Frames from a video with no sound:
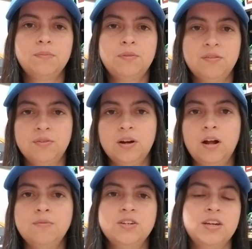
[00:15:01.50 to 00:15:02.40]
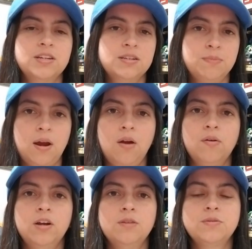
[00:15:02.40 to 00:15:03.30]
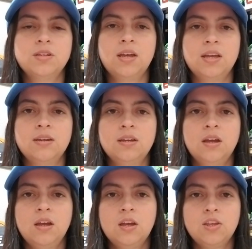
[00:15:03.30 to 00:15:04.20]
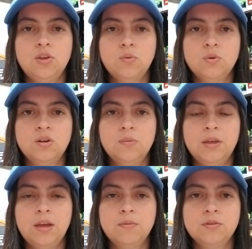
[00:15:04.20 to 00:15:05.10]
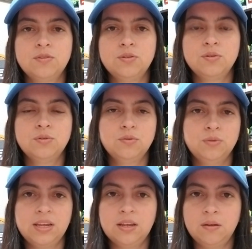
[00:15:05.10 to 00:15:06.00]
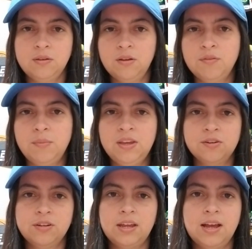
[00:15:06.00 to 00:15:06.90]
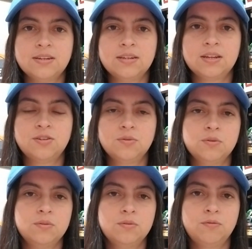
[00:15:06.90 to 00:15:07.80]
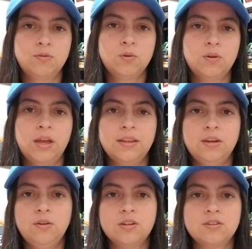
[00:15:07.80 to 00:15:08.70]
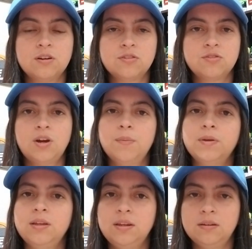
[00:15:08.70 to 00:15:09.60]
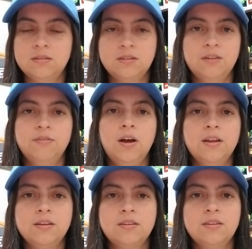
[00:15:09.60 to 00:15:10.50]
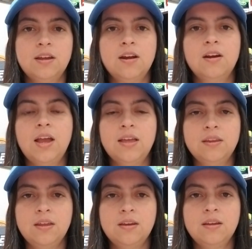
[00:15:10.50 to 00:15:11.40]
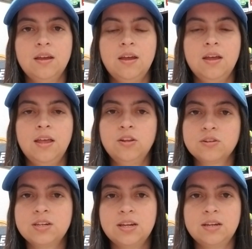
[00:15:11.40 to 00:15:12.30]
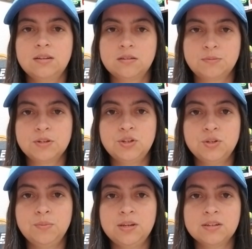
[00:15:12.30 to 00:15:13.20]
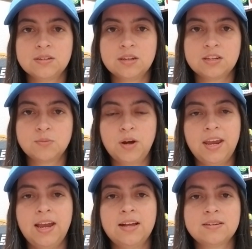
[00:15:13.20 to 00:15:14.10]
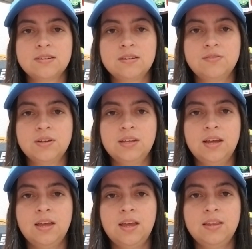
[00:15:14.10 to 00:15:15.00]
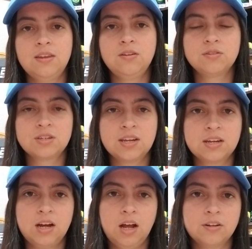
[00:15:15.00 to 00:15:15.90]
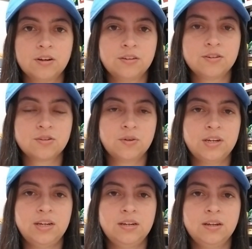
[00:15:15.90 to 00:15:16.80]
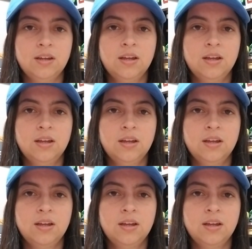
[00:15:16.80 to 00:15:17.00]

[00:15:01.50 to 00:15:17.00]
up different objects and power-ups, and you will be able to, like, you'll have a meter that has to get to a full, and then you can start dropping stuff onto there, and then it looks like Splatoon because it's like spray cans and stuff like that, and then you'll just get color on the screen.